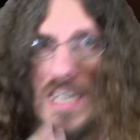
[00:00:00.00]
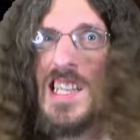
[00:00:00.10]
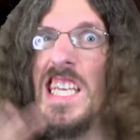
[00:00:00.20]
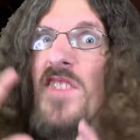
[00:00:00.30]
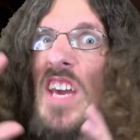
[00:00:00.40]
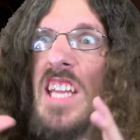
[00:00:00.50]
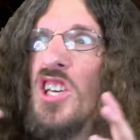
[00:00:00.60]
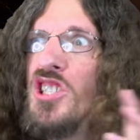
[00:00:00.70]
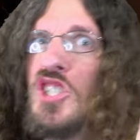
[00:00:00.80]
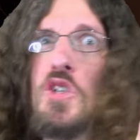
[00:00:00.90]
leaving
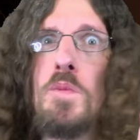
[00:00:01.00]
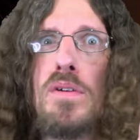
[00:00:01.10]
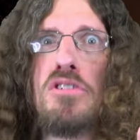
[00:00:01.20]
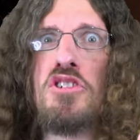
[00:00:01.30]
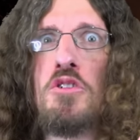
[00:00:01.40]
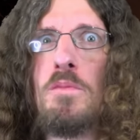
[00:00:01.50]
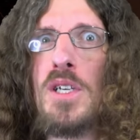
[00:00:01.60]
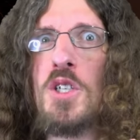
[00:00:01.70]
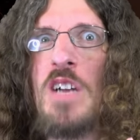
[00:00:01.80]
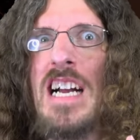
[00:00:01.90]
the super,
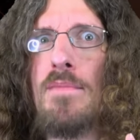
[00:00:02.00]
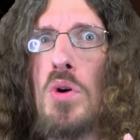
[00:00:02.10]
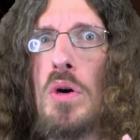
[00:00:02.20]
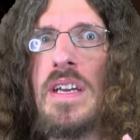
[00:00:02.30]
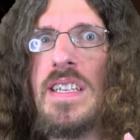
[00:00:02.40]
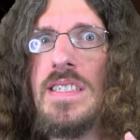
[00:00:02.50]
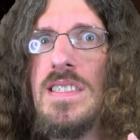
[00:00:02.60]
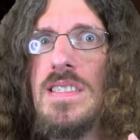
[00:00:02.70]
super Graboid.